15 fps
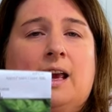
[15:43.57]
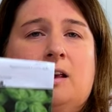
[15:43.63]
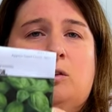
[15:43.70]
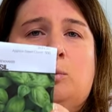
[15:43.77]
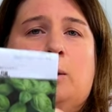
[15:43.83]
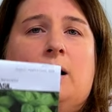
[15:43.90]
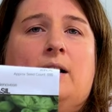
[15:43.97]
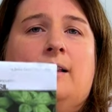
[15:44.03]
as
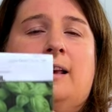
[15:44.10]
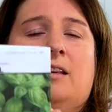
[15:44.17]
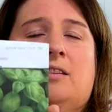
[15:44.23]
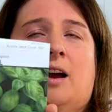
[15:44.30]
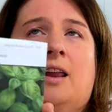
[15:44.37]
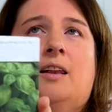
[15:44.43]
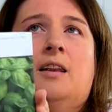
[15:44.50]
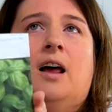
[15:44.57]
well as
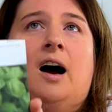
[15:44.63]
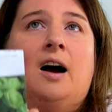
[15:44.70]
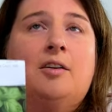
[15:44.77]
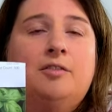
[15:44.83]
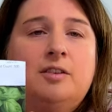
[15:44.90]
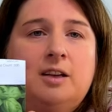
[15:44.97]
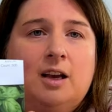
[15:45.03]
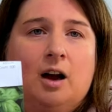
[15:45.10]
I
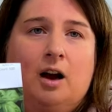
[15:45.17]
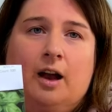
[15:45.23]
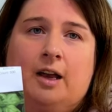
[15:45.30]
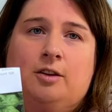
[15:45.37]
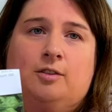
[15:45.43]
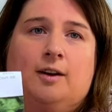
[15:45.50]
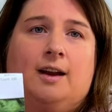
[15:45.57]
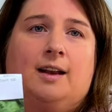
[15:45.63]
love
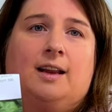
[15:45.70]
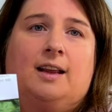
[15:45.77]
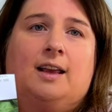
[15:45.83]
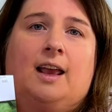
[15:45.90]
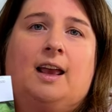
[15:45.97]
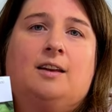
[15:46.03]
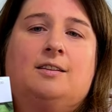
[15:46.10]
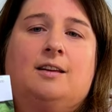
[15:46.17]

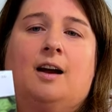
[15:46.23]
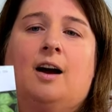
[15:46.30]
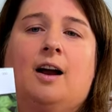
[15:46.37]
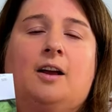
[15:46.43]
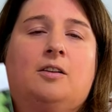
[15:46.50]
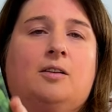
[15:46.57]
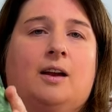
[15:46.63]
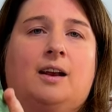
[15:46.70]
dehydrating and
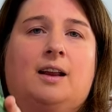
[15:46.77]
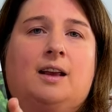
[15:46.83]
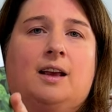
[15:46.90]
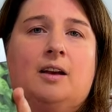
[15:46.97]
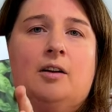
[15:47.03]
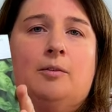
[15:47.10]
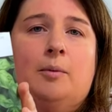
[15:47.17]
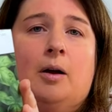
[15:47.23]

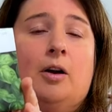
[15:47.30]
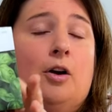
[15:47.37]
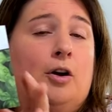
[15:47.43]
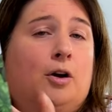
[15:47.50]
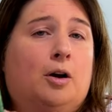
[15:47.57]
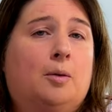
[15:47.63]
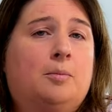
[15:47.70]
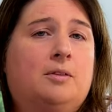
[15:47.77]
dehydrating
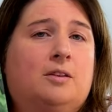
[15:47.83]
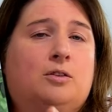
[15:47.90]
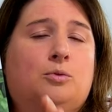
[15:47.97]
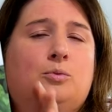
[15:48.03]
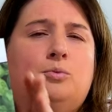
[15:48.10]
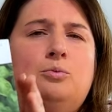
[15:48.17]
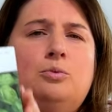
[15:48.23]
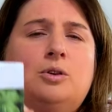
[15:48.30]
herbs is
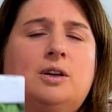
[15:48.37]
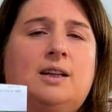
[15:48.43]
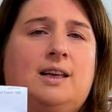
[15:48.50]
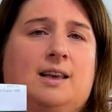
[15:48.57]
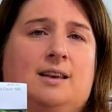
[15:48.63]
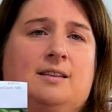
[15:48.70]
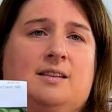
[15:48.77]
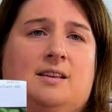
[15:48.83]
really
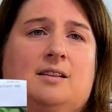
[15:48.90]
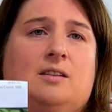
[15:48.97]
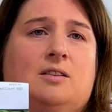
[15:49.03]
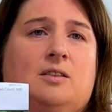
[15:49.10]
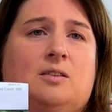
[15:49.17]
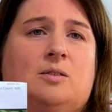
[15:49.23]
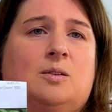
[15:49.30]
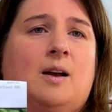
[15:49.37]
easy to
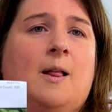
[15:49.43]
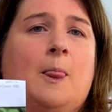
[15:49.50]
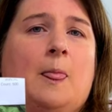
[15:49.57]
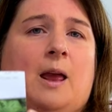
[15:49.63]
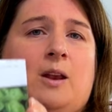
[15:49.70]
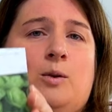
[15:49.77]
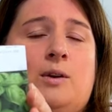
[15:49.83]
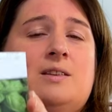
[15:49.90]
do
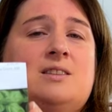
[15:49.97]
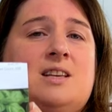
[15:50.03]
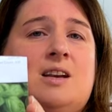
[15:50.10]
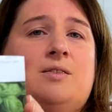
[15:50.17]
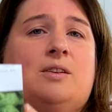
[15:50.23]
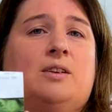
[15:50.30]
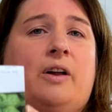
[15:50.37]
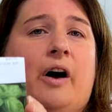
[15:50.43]
and you can
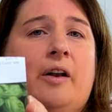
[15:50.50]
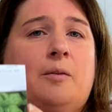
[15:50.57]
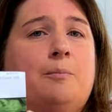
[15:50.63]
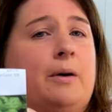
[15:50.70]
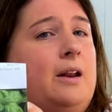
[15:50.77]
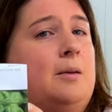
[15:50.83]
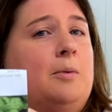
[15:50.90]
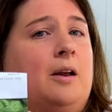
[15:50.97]
save a lot of
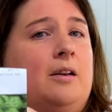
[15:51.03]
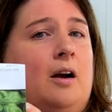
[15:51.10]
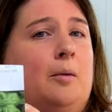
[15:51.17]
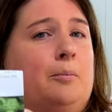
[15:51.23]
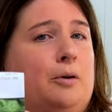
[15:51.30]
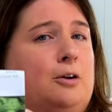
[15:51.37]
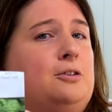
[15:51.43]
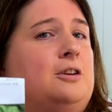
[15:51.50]
money by not
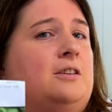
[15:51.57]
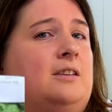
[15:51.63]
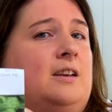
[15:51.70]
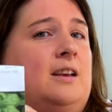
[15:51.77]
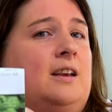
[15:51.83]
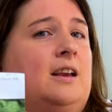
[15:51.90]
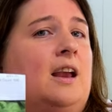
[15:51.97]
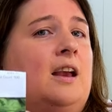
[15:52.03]

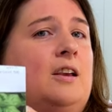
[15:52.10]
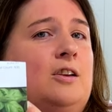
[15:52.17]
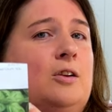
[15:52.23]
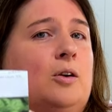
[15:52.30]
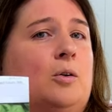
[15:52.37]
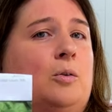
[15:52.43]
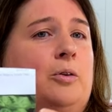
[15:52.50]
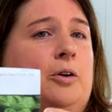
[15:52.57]
purchasing
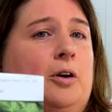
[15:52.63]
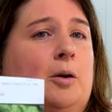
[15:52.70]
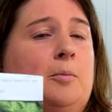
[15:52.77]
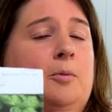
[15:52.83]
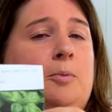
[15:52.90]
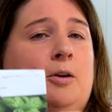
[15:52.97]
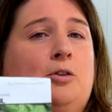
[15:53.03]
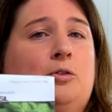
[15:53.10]
your own
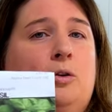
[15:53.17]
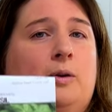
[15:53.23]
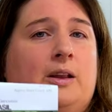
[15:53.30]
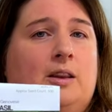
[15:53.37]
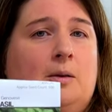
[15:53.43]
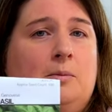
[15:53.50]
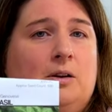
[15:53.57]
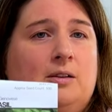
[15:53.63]
herbs but
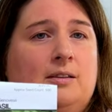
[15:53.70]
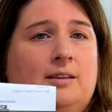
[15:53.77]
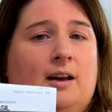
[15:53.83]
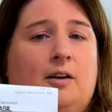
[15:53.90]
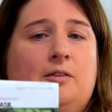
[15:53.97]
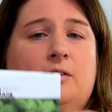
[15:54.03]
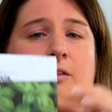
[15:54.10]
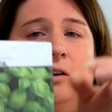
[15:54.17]
growing them
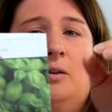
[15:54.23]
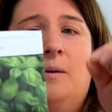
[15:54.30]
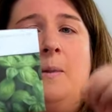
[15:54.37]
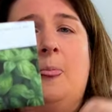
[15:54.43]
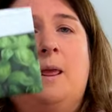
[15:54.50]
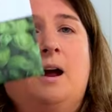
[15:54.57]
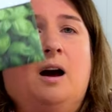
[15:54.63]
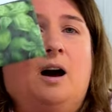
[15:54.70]
yourself so
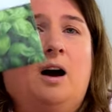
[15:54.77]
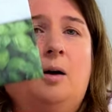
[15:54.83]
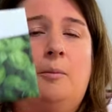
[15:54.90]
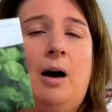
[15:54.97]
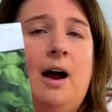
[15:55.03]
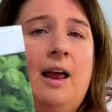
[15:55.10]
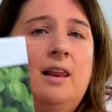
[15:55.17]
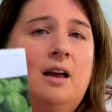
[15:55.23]
um,
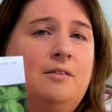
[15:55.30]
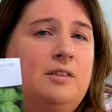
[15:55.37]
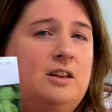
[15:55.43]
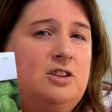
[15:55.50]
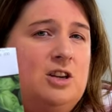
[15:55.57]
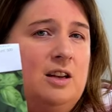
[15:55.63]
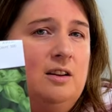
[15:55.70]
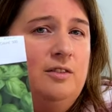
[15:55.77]
i love the
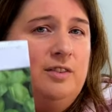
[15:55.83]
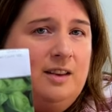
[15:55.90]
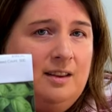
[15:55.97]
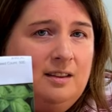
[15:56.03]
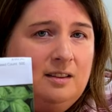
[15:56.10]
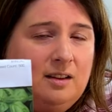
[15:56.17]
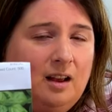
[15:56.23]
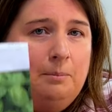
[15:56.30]

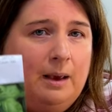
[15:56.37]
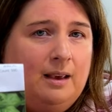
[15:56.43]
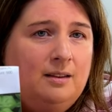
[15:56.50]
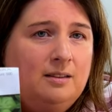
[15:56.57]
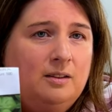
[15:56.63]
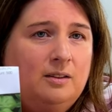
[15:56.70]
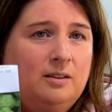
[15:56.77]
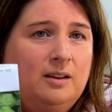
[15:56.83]
genovese
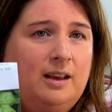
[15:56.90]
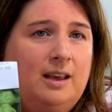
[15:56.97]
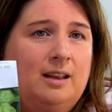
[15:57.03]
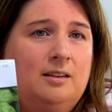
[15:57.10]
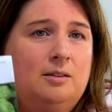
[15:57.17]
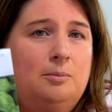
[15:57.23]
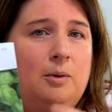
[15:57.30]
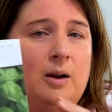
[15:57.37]
basil
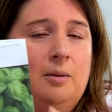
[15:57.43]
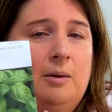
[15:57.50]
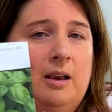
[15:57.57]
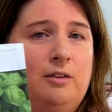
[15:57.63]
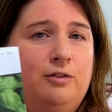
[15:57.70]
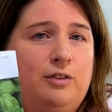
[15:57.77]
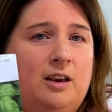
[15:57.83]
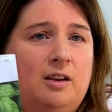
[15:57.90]
it's one of my
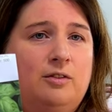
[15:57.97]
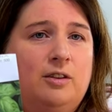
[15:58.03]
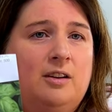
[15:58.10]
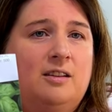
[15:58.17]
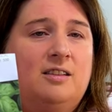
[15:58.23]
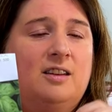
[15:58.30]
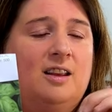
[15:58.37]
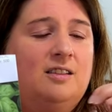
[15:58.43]

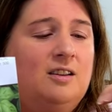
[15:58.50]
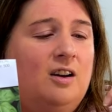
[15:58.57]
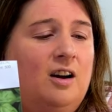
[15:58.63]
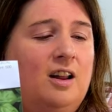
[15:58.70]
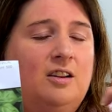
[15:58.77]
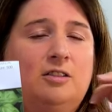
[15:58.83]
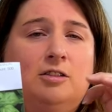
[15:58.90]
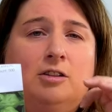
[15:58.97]
favorites it's
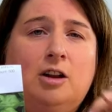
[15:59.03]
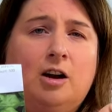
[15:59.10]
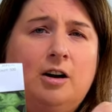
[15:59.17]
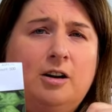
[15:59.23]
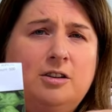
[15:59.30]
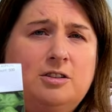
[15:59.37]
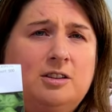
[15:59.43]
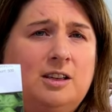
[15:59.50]
got large